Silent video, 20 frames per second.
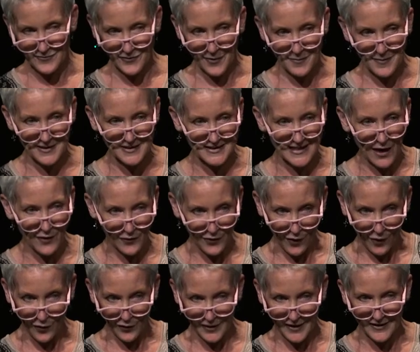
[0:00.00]
from the South
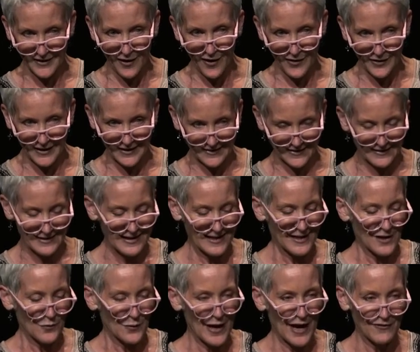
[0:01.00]
Okanagan.
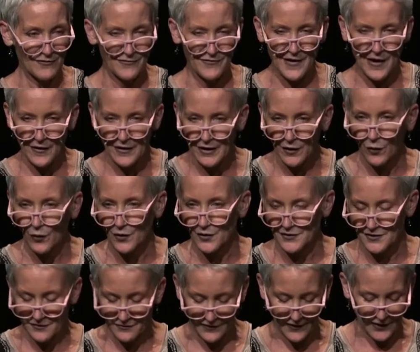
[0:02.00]
We have very
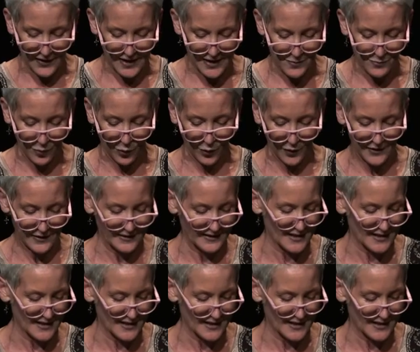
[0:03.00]
old and very important